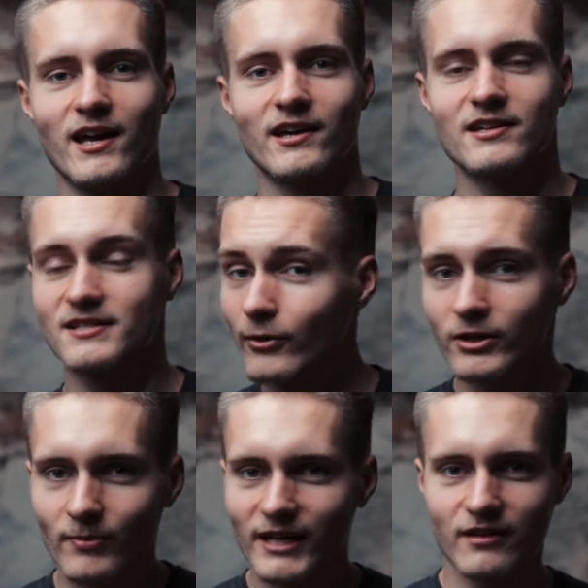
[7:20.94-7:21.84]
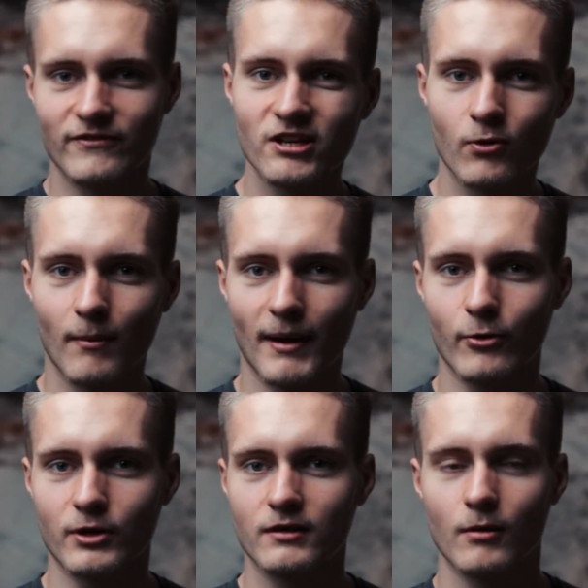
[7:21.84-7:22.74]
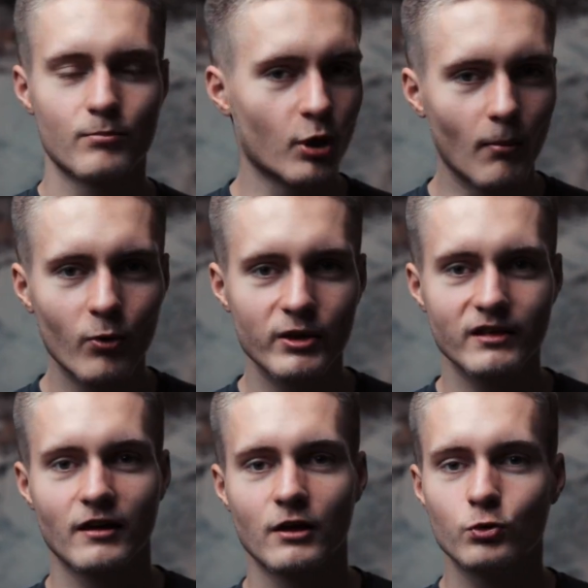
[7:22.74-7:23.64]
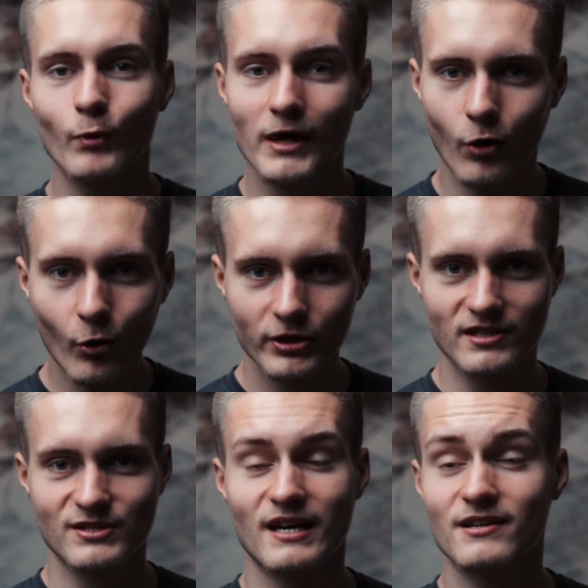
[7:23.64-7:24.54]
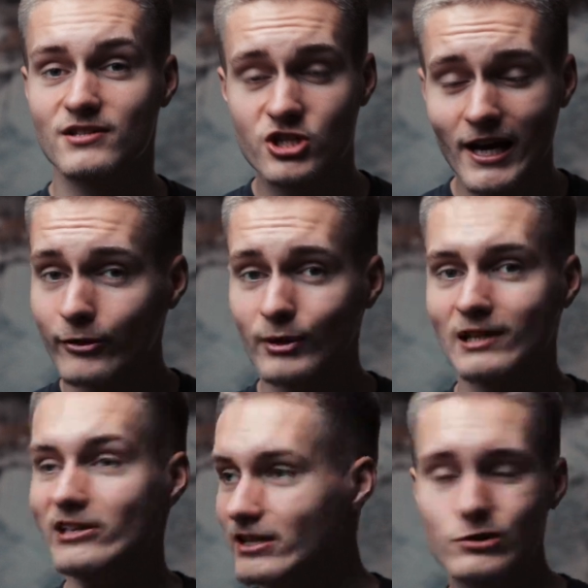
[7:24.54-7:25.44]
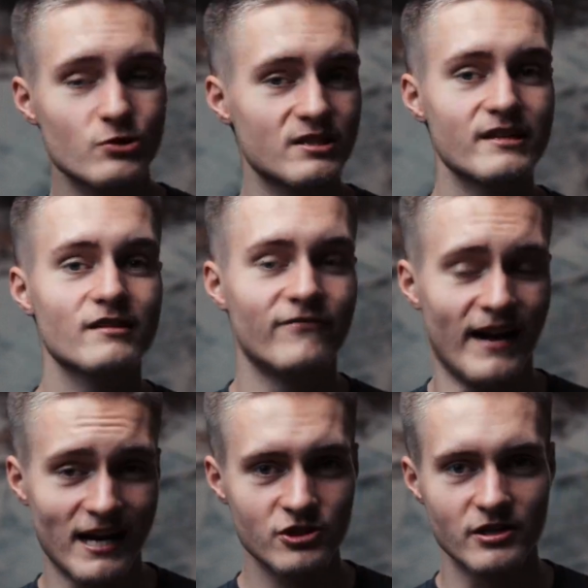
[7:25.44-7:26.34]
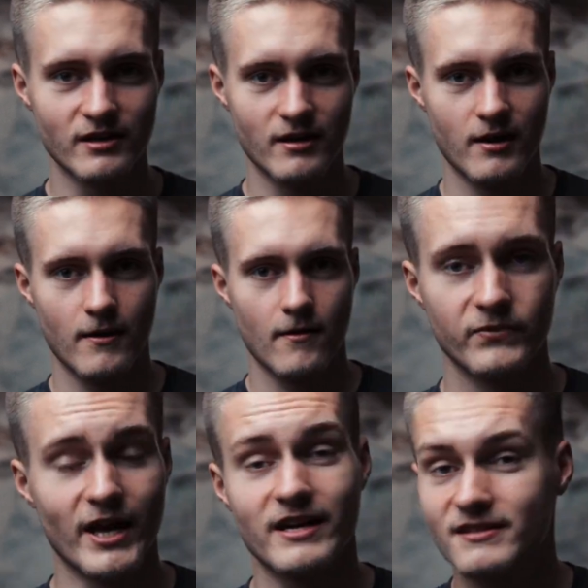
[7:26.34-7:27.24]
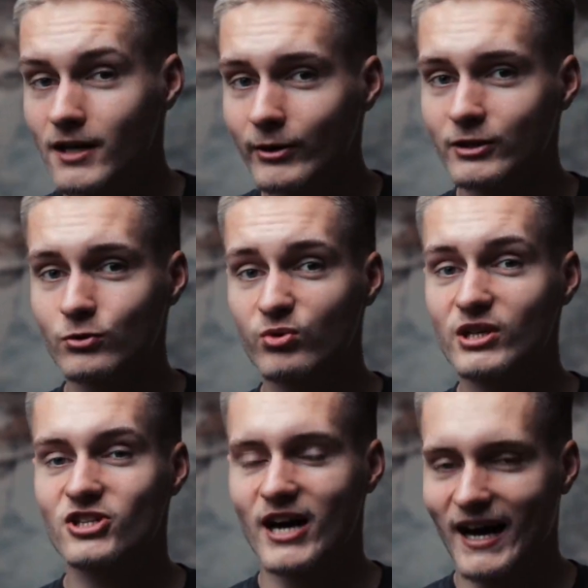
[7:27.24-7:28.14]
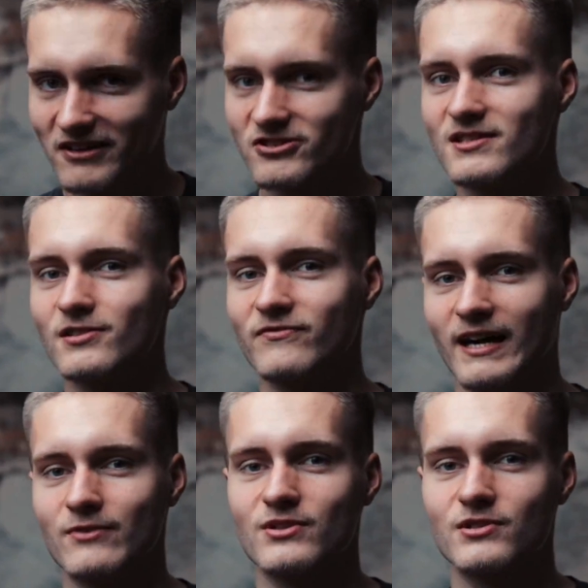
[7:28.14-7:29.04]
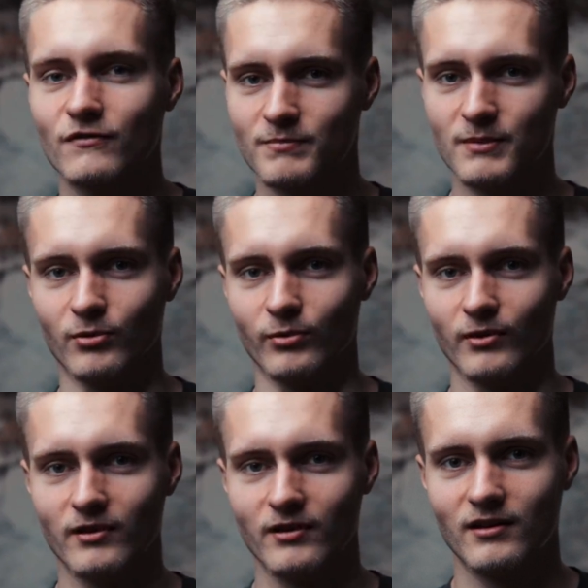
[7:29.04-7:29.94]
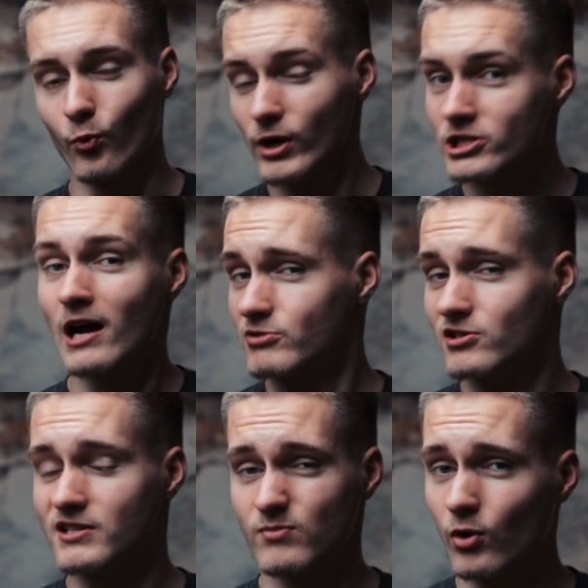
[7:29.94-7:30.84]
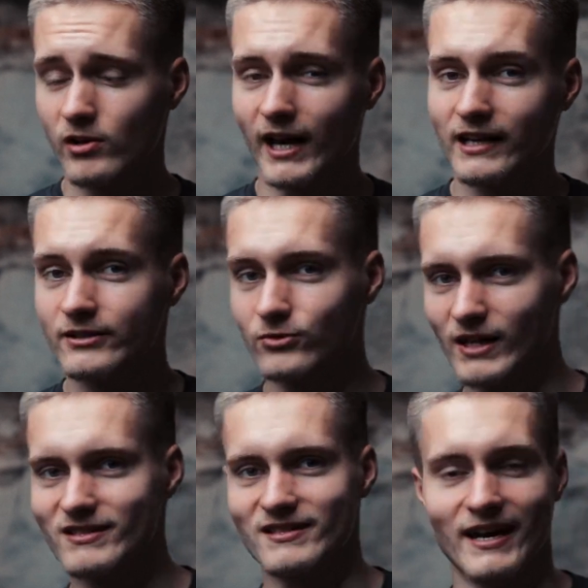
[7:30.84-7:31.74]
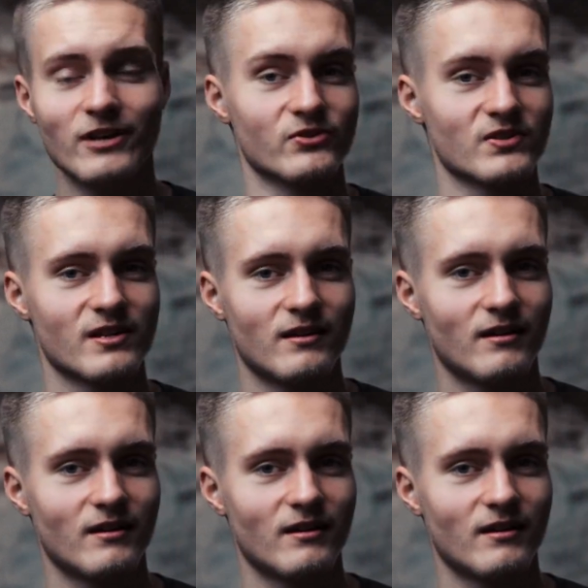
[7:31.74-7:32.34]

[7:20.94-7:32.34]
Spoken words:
He's going to make a video about it, promote it to an audience that is genuinely interested in fashion, and is going to reach hundreds of thousands of people. Which option is more likely to get sales?